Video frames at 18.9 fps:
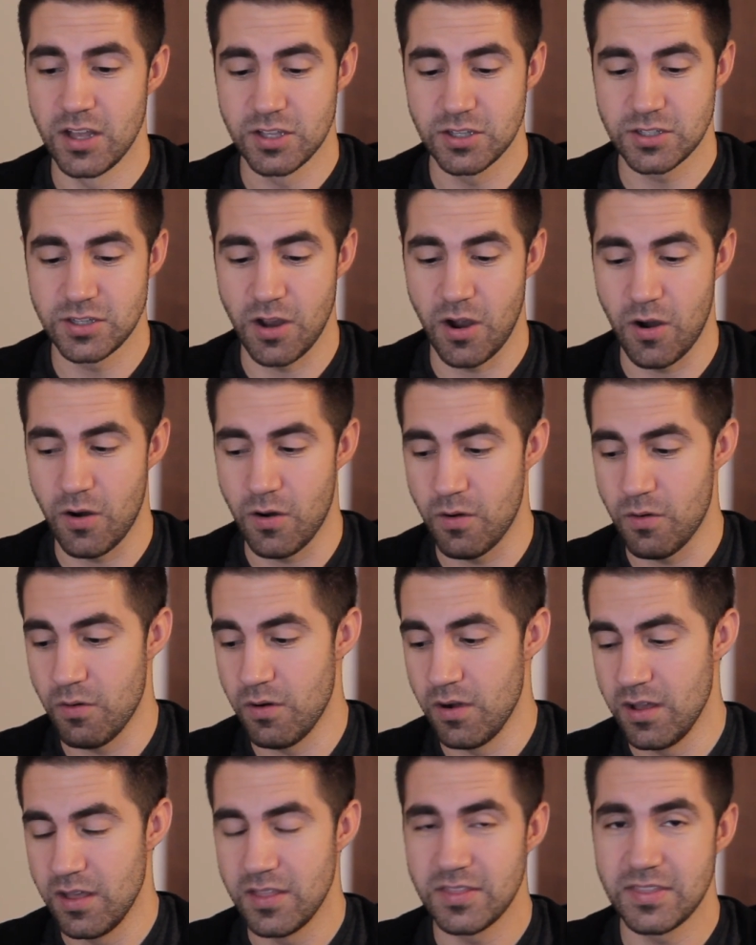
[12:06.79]

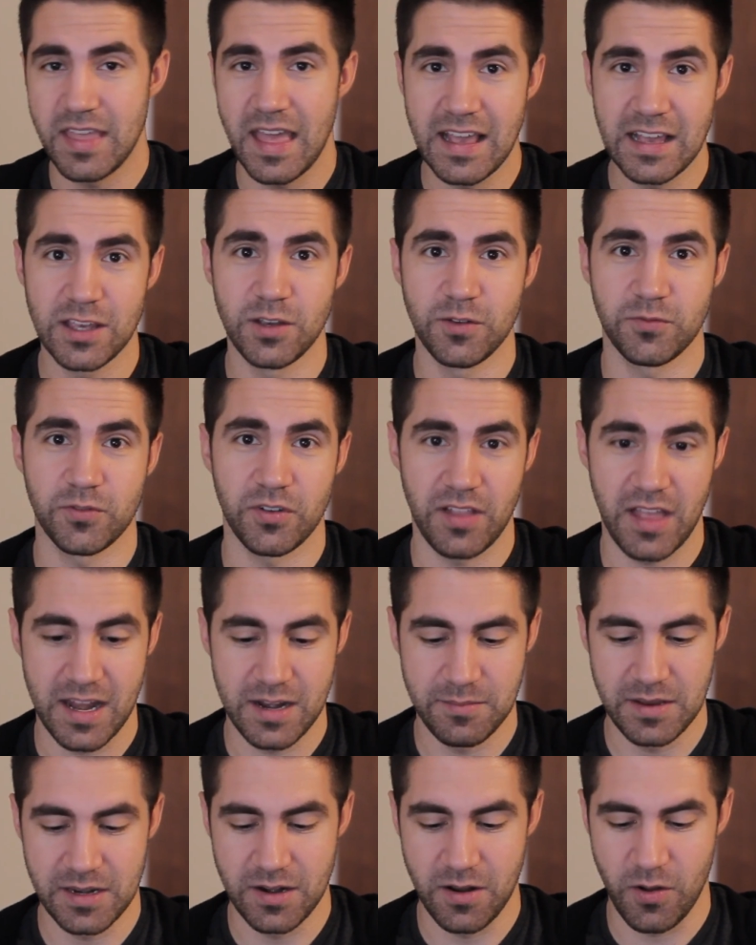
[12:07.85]
So thank you for
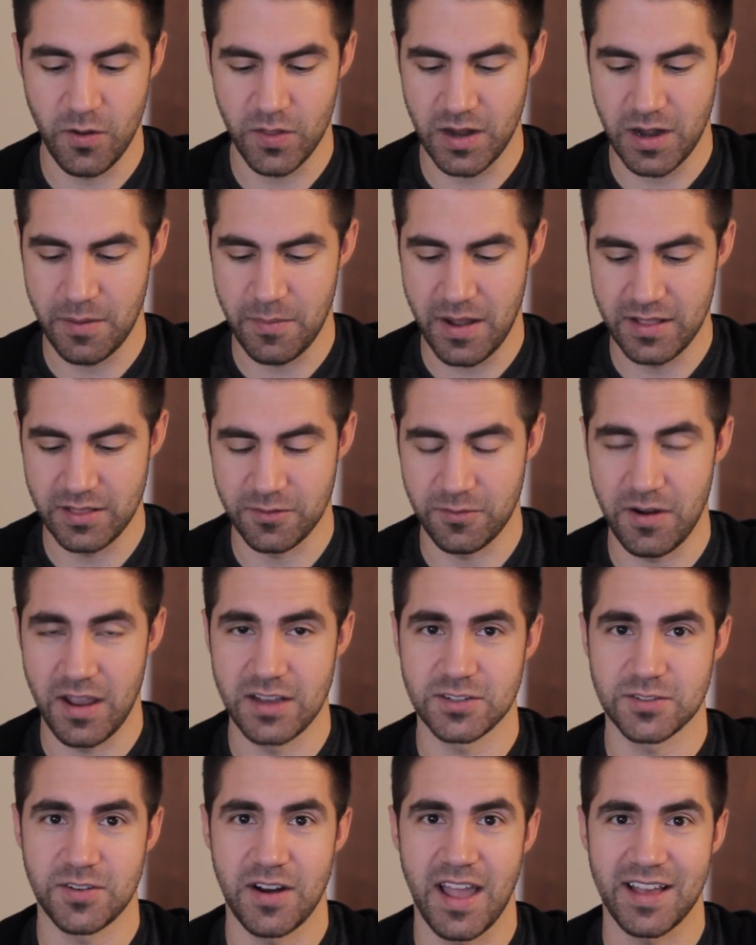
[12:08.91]
letting me know that I'm on the
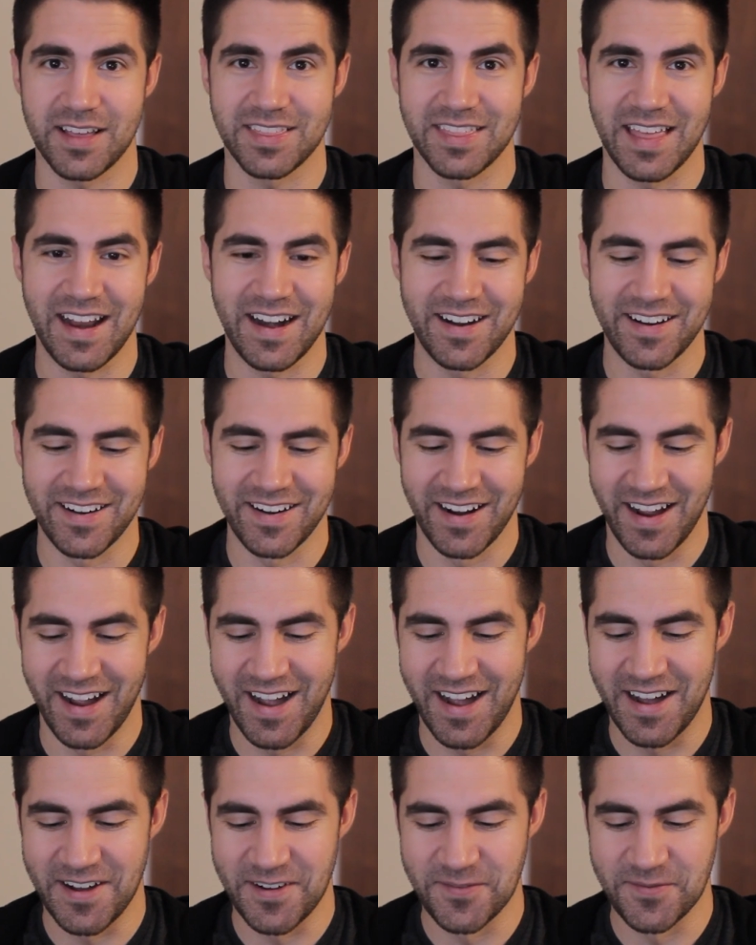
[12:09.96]
right track there.
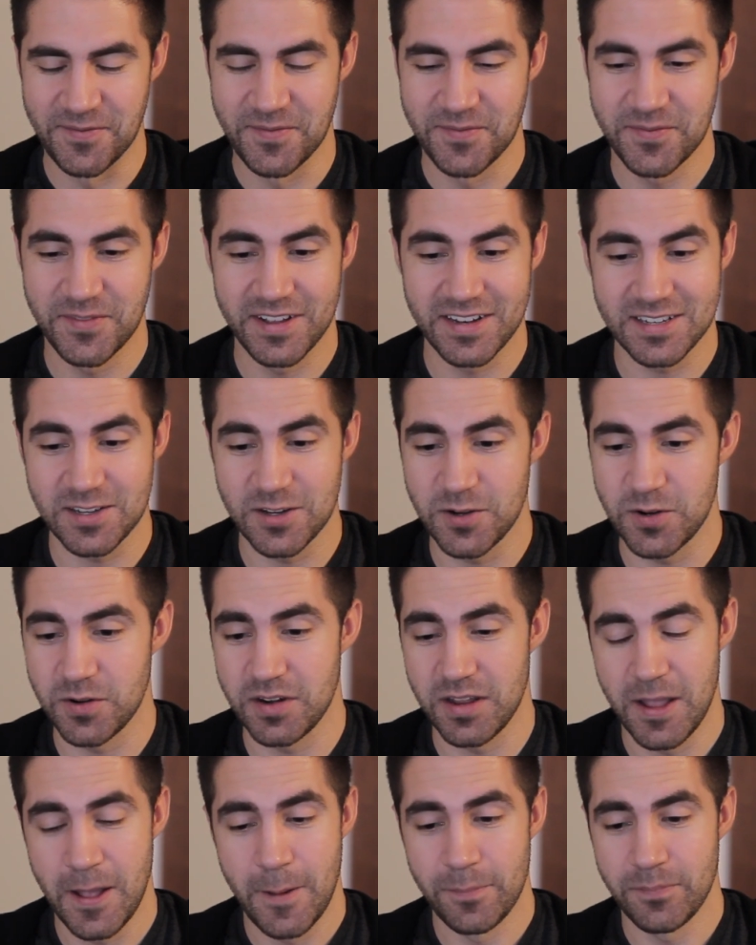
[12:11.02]
Um, but
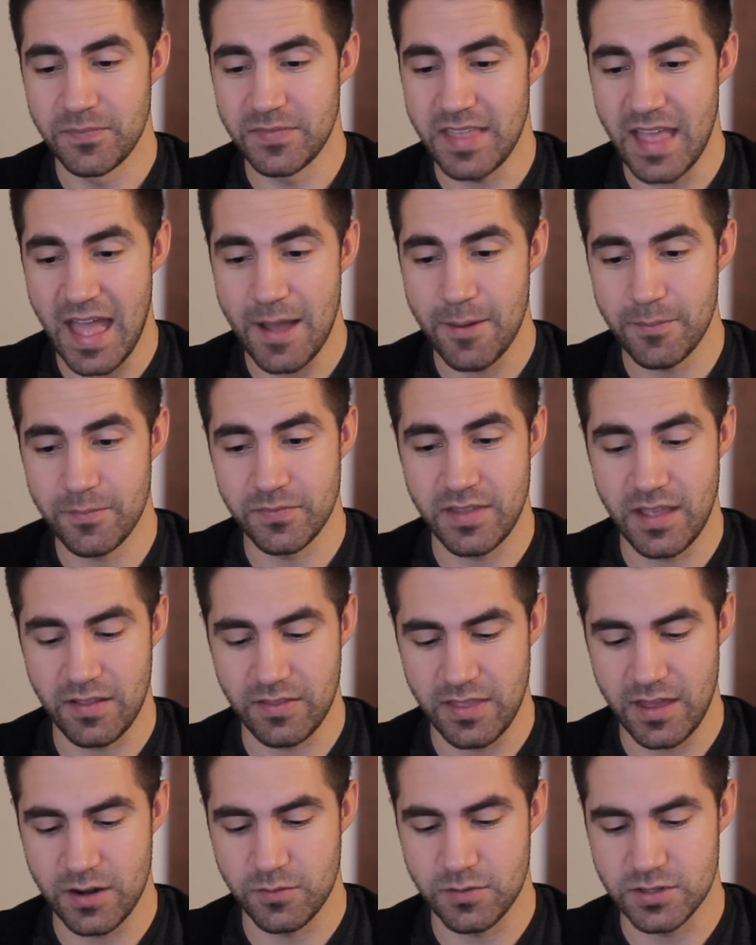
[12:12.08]
dude, that, that
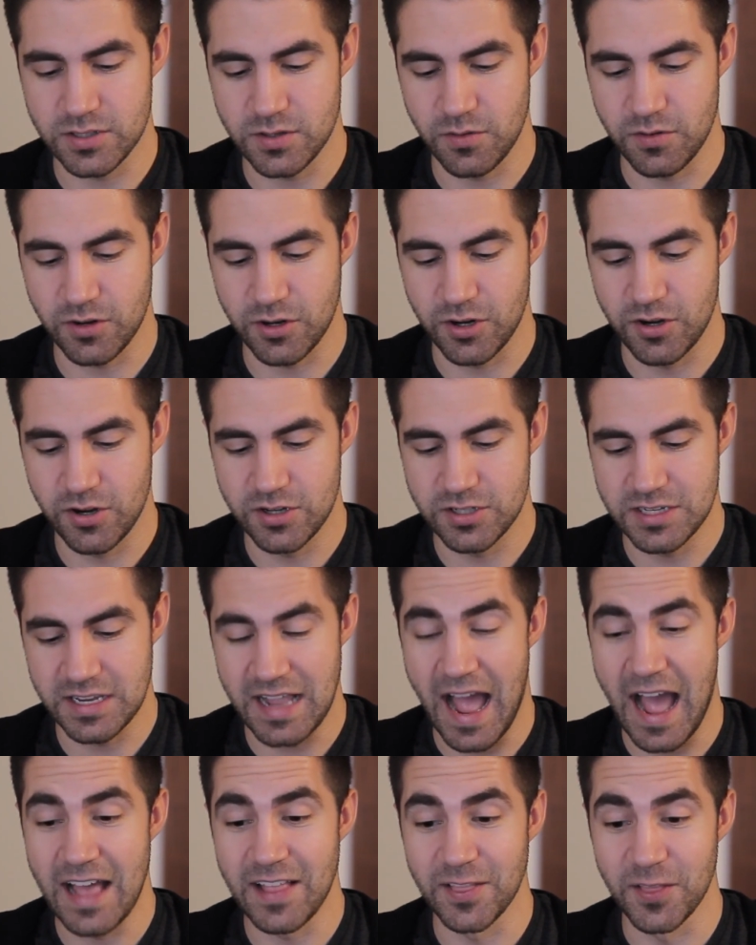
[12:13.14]
letter was so
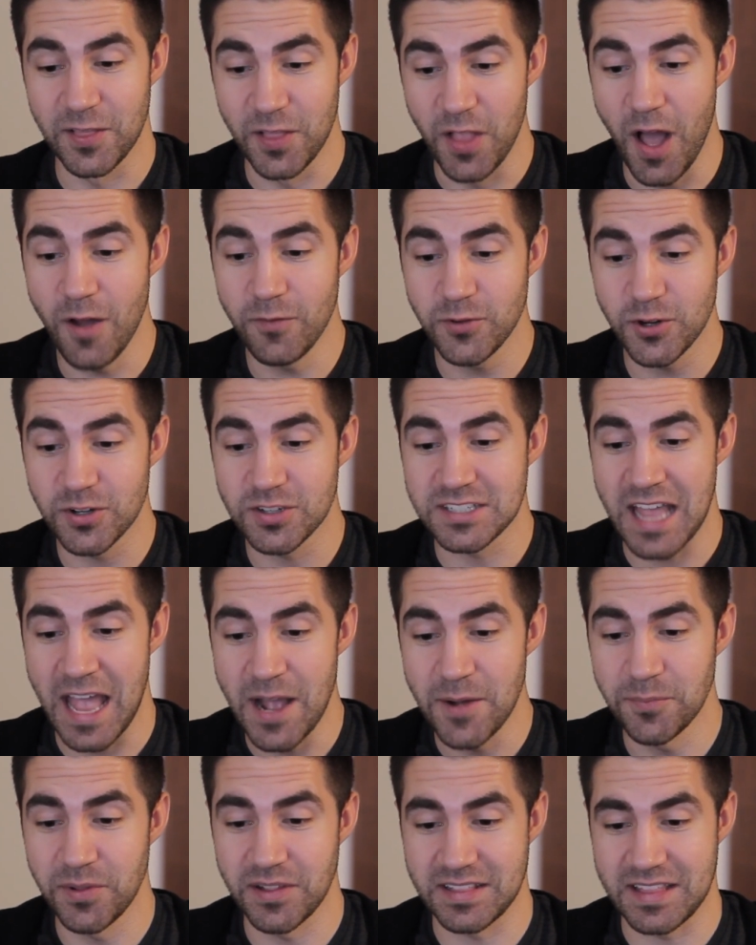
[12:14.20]
encouraging. I love your
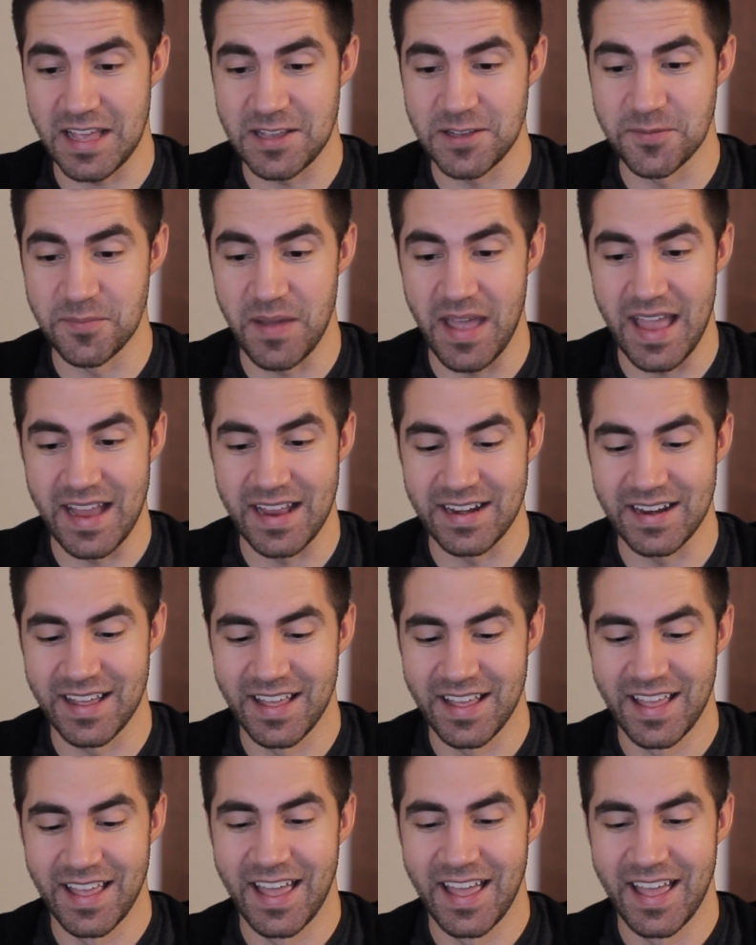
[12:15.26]
template that you made.